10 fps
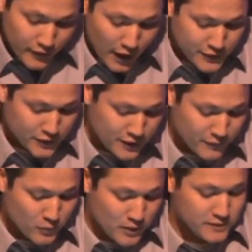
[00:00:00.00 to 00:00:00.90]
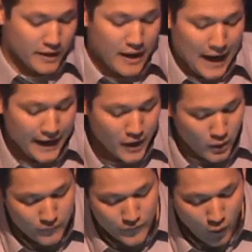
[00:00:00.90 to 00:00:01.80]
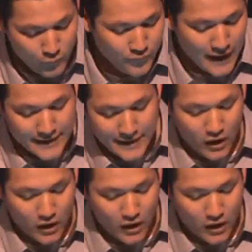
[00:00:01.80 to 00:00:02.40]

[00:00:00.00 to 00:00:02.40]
Dr. Clifford Wilson. I know of no finding